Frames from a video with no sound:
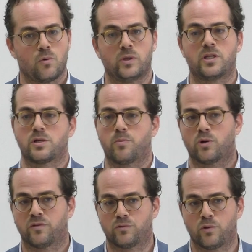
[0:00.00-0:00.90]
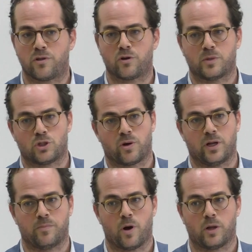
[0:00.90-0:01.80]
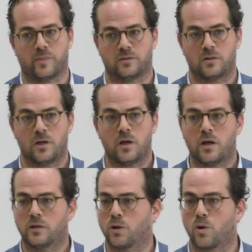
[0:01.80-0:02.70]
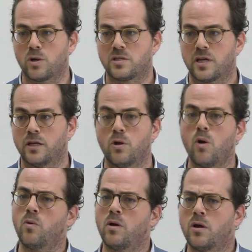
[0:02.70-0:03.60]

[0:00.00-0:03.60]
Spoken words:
with the support of 2/3 majority in parliament. The court said, no,